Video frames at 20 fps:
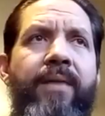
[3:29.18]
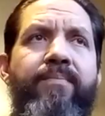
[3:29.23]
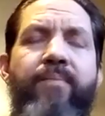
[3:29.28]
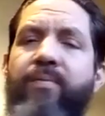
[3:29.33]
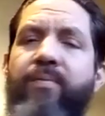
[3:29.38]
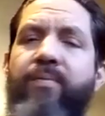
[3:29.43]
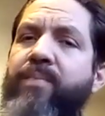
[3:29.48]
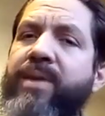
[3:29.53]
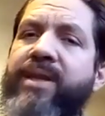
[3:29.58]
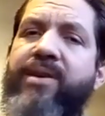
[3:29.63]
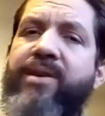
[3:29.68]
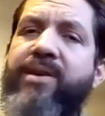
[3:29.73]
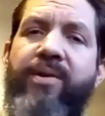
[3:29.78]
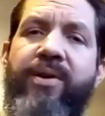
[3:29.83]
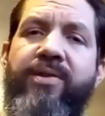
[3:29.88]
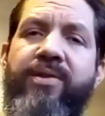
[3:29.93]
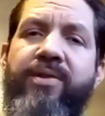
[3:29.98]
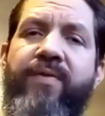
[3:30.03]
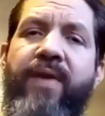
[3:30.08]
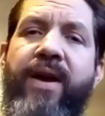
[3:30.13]

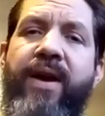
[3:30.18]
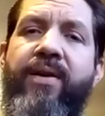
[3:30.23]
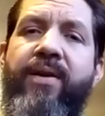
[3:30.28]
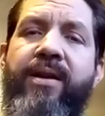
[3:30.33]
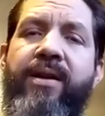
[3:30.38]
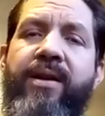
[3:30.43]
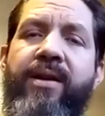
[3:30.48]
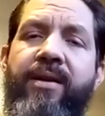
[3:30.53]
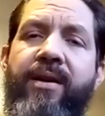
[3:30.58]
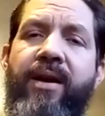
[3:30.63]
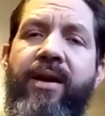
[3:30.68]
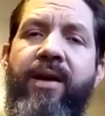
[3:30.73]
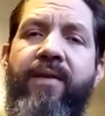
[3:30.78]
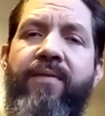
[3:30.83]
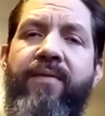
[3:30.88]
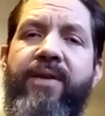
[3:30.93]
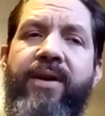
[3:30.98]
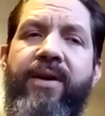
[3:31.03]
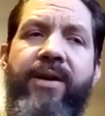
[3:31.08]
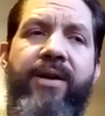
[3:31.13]
Materials vary.
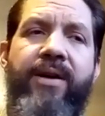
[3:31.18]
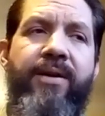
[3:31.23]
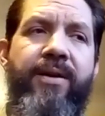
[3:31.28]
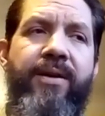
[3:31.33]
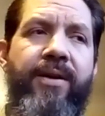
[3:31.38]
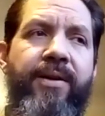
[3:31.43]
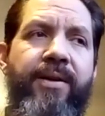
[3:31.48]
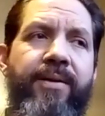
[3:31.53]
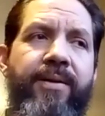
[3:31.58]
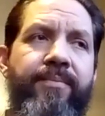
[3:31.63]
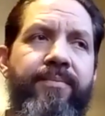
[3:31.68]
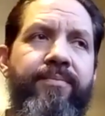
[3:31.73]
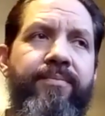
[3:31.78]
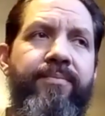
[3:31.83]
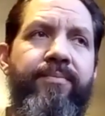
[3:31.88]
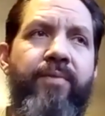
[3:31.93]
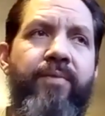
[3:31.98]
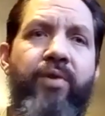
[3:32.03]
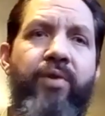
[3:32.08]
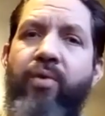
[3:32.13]
I've done
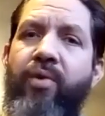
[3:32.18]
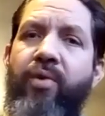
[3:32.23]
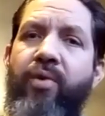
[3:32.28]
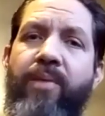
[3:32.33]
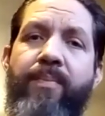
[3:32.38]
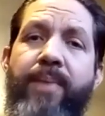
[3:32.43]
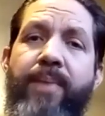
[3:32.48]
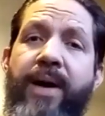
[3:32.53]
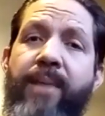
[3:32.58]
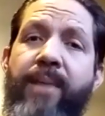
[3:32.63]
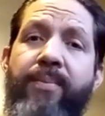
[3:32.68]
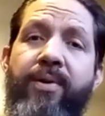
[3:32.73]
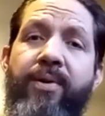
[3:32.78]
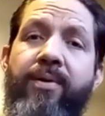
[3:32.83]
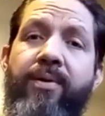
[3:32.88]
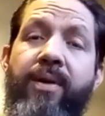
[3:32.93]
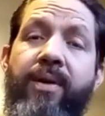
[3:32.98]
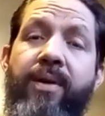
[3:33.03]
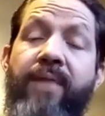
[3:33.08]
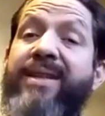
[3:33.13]
tulip
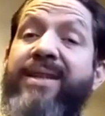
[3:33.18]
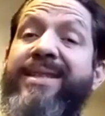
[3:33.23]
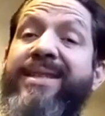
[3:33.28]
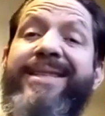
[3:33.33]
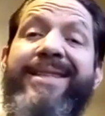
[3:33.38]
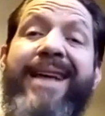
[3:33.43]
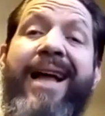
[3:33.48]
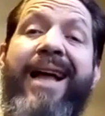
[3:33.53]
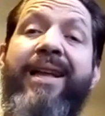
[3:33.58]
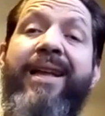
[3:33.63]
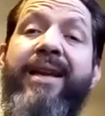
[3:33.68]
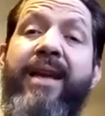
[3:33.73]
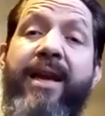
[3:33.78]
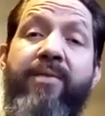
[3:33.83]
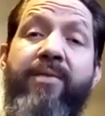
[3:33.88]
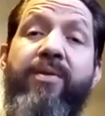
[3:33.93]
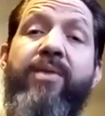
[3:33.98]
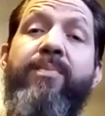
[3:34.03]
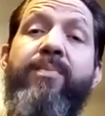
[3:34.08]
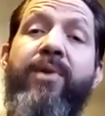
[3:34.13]
poplar. I've done solid
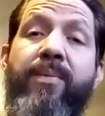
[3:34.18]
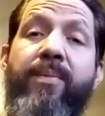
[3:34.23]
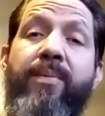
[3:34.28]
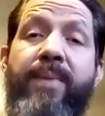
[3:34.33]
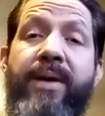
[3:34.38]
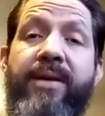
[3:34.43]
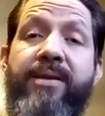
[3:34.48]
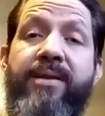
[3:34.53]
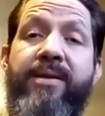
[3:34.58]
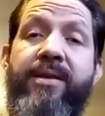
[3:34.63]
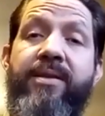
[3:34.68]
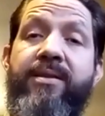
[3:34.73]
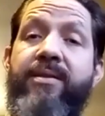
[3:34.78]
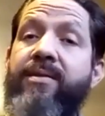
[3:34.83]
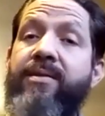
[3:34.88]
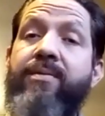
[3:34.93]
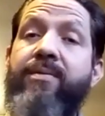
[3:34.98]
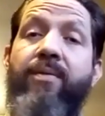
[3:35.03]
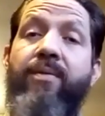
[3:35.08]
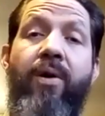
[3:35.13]
hickory bark baskets,
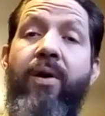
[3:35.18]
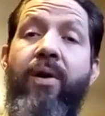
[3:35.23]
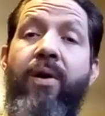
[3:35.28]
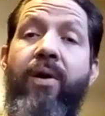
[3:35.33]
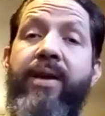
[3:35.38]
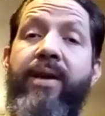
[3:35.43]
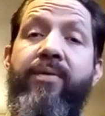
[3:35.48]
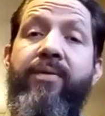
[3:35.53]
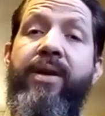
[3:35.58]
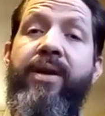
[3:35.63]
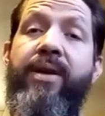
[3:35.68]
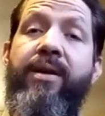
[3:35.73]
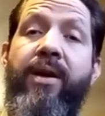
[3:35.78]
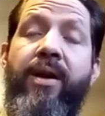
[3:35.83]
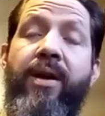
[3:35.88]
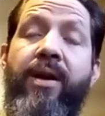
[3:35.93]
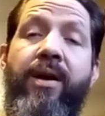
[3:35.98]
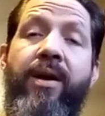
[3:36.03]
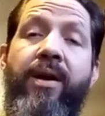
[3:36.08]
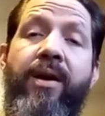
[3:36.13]
just all hickory,
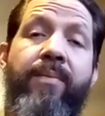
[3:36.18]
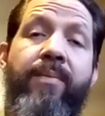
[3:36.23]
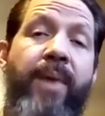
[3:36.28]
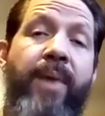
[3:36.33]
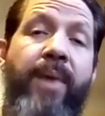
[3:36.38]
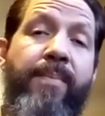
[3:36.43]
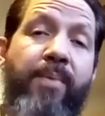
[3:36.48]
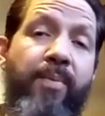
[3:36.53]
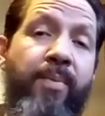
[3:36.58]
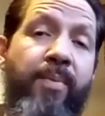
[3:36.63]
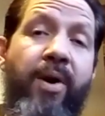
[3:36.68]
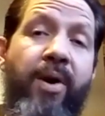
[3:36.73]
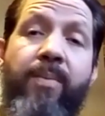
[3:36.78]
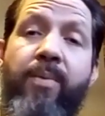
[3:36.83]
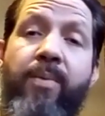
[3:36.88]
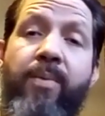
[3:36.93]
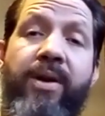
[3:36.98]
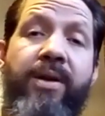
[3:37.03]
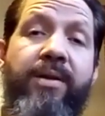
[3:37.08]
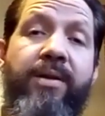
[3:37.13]
paper
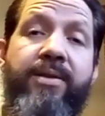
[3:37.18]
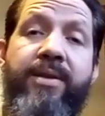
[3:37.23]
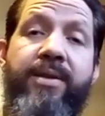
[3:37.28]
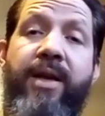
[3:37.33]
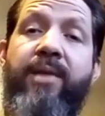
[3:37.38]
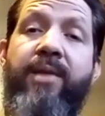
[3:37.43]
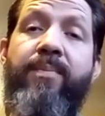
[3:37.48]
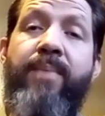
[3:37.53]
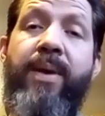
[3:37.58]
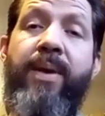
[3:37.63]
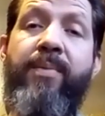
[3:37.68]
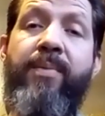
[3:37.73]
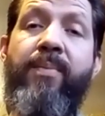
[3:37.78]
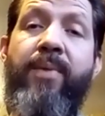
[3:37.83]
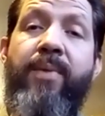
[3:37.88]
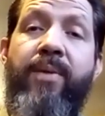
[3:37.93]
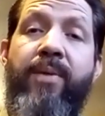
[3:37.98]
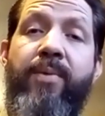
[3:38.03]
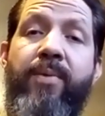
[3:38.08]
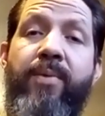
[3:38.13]
mulberry, solid paper
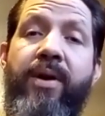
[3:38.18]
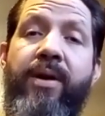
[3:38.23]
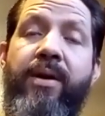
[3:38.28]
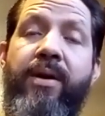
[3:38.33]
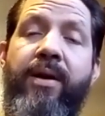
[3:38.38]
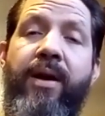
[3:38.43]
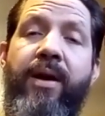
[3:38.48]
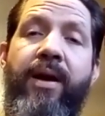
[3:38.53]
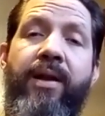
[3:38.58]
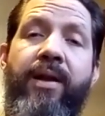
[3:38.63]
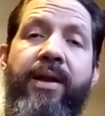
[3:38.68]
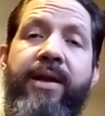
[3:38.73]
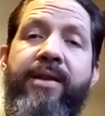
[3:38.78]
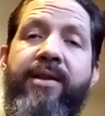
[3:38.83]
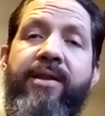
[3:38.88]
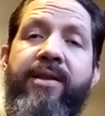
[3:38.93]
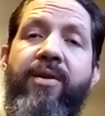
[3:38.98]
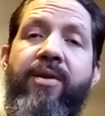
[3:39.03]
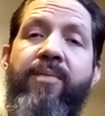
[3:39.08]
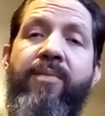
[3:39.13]
mulberry. I like
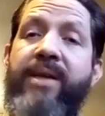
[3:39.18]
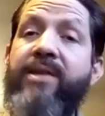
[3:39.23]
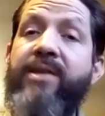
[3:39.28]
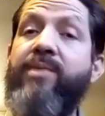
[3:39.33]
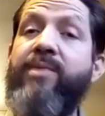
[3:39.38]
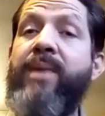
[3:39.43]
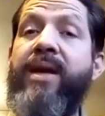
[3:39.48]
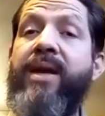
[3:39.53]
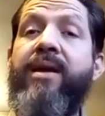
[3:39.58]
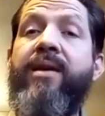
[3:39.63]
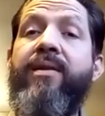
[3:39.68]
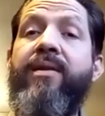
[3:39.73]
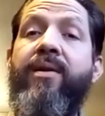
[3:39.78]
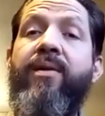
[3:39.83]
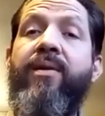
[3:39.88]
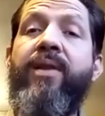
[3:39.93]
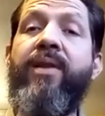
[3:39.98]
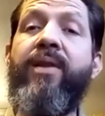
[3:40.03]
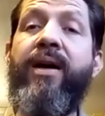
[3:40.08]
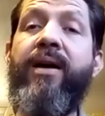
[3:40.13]
to mix media
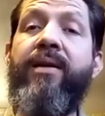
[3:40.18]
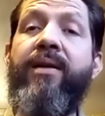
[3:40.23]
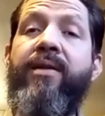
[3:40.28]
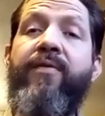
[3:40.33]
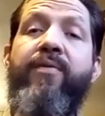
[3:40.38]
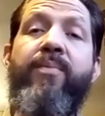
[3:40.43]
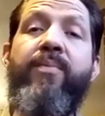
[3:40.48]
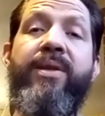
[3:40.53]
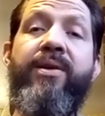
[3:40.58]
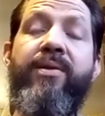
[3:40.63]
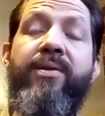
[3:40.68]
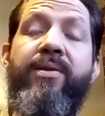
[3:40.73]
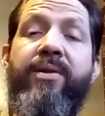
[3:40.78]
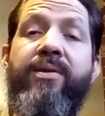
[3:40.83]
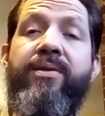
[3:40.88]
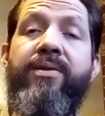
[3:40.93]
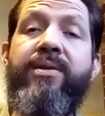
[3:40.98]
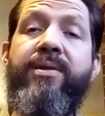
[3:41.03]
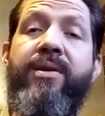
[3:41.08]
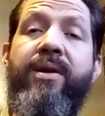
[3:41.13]
though, a lot, different
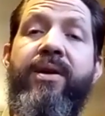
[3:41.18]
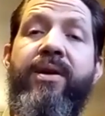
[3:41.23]
materials.